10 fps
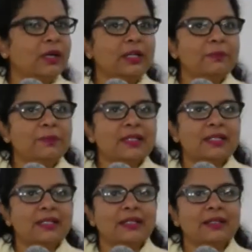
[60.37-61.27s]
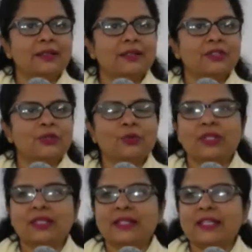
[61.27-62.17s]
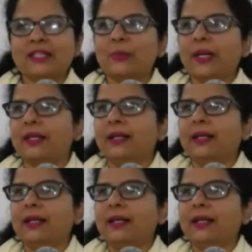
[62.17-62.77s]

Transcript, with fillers: in-person uh, students as well.